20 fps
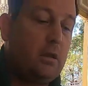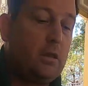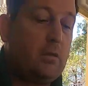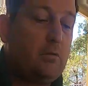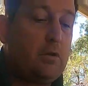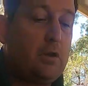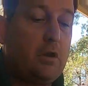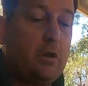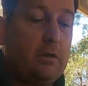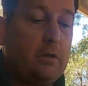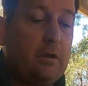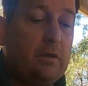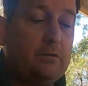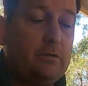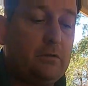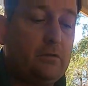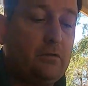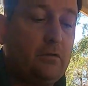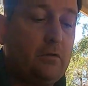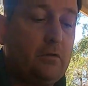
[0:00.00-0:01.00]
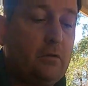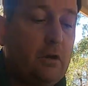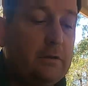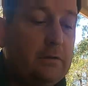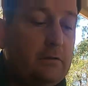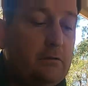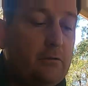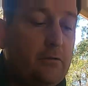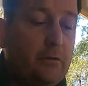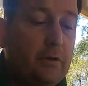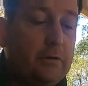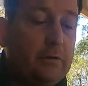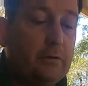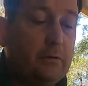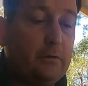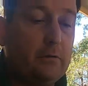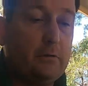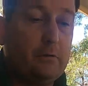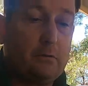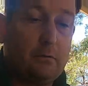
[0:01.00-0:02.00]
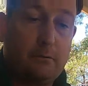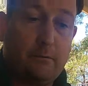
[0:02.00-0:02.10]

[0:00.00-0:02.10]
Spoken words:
There we go, and it gives you 2 nice little creases